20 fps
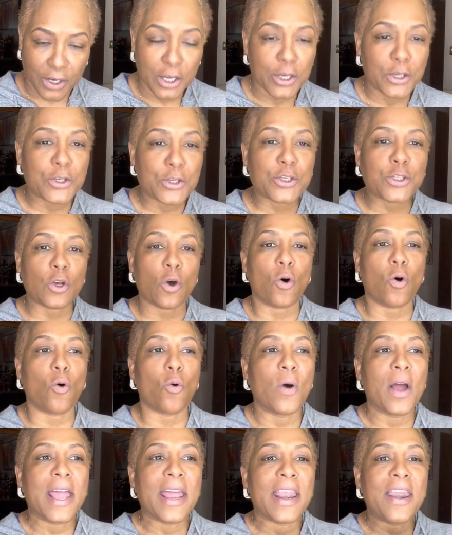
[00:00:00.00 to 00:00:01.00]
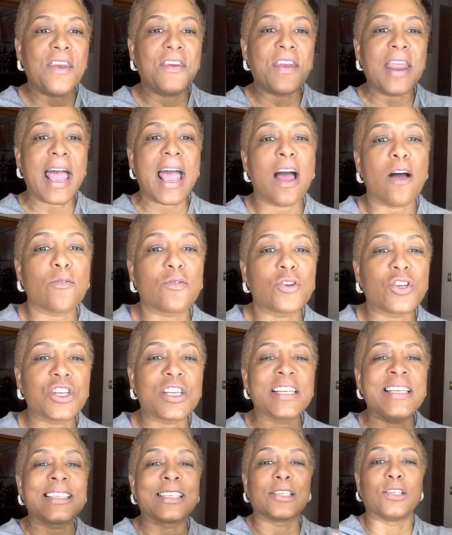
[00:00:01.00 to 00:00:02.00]
So now
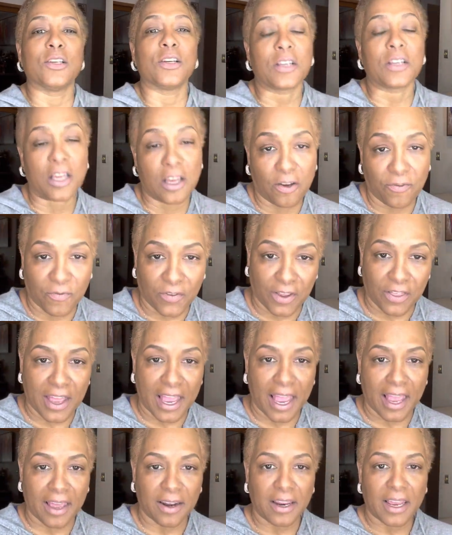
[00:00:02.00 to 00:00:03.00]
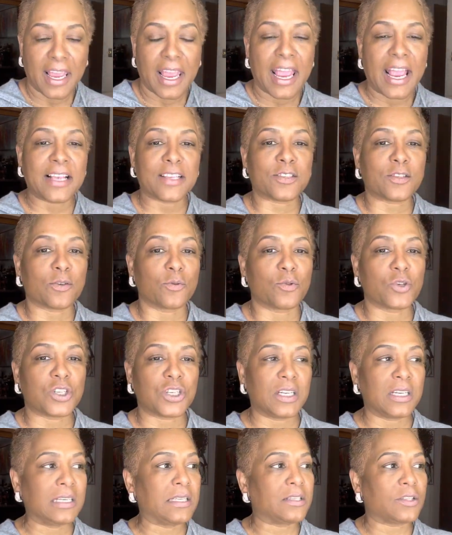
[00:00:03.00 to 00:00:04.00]
she's looking for that. And so
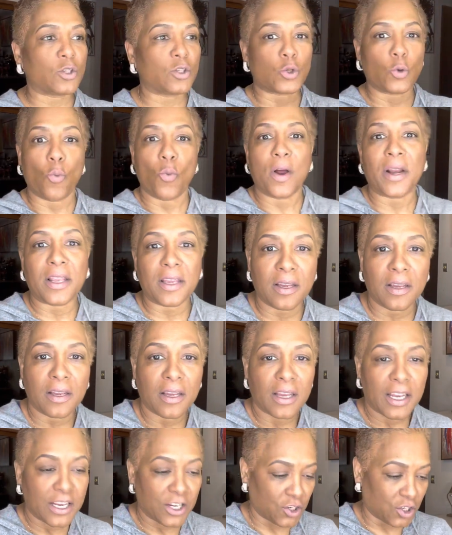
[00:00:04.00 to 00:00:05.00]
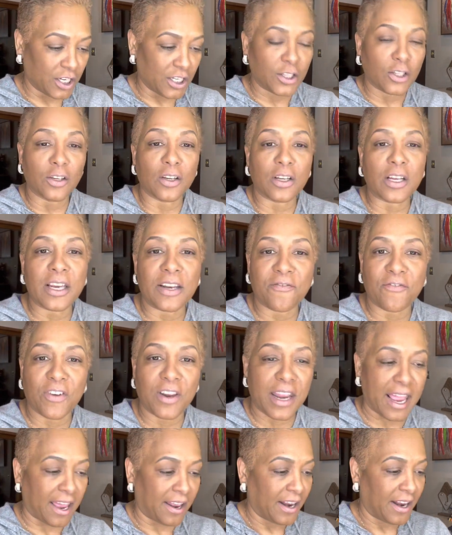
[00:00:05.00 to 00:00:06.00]
she's 20, she's looking for
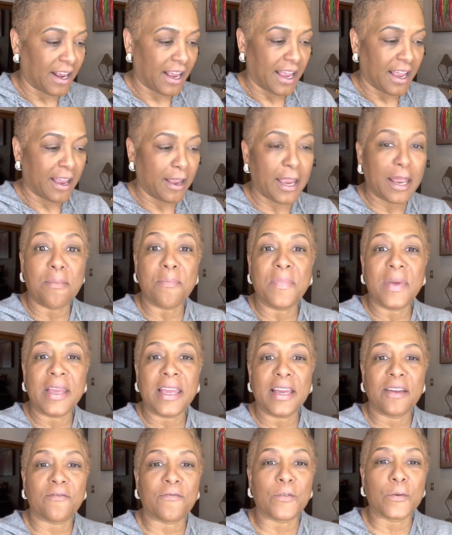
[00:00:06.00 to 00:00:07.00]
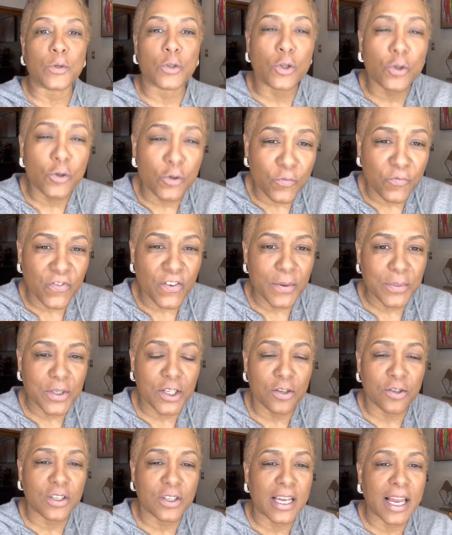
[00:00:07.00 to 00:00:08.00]
that in men from
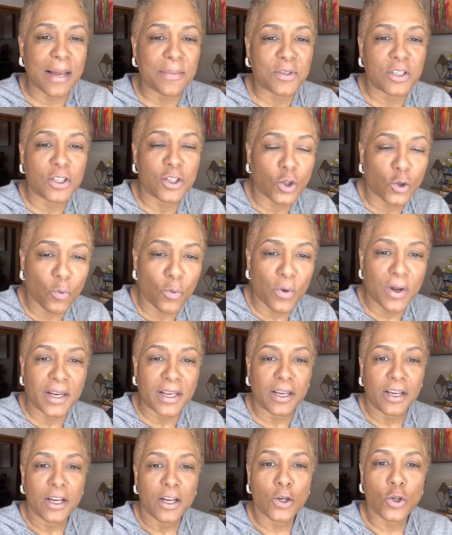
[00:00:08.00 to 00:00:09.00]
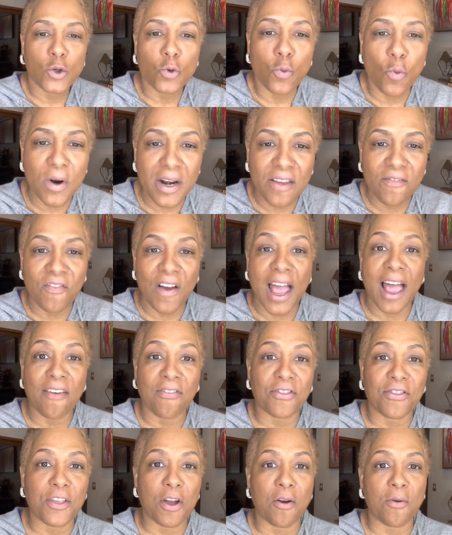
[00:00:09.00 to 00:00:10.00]
time she's 20, 25,
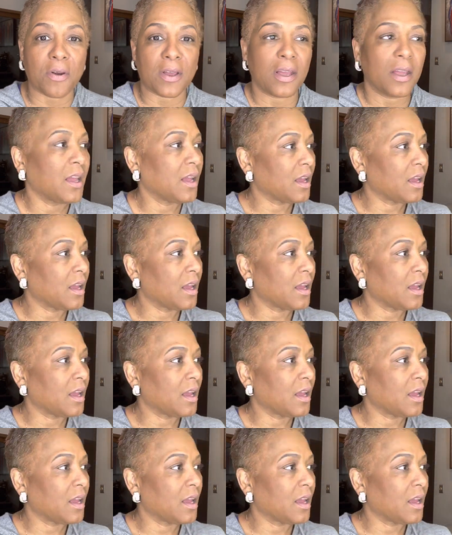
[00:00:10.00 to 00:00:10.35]
30.